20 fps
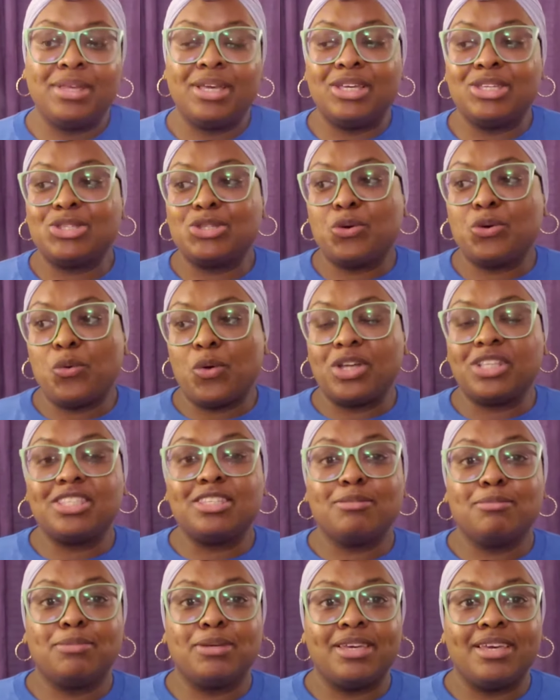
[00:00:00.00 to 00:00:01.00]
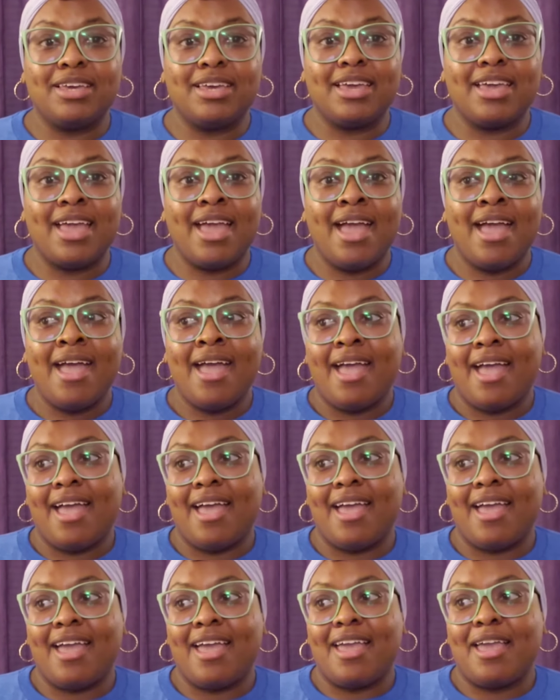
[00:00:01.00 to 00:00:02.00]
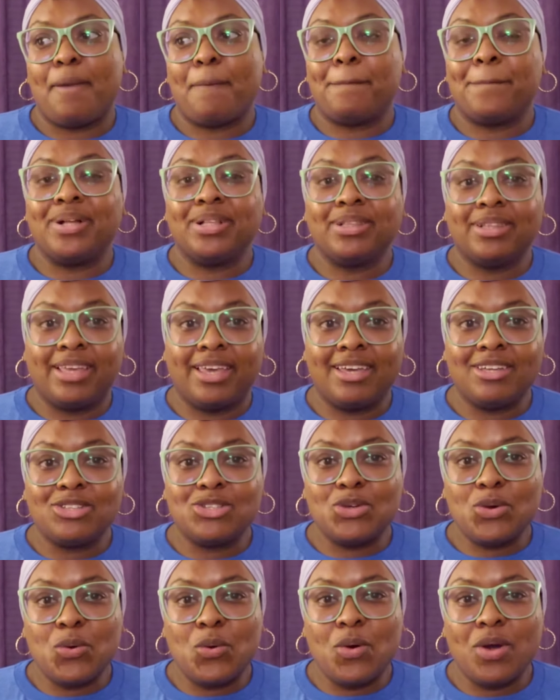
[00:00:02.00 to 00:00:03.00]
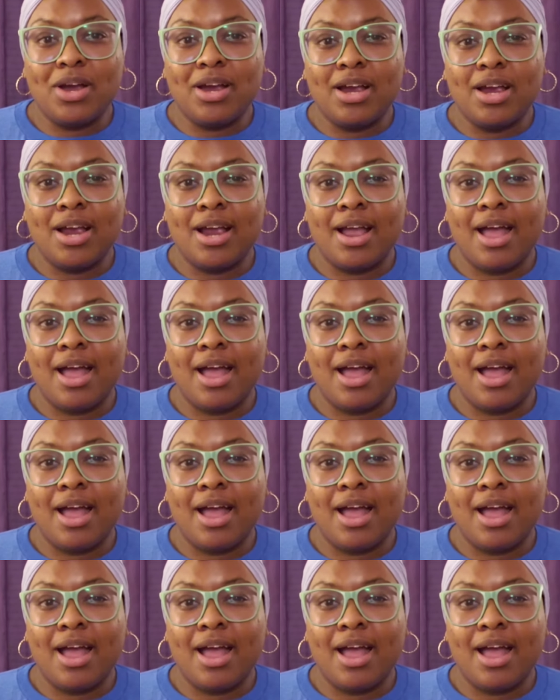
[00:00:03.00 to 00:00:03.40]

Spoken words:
is going to be a plant tour.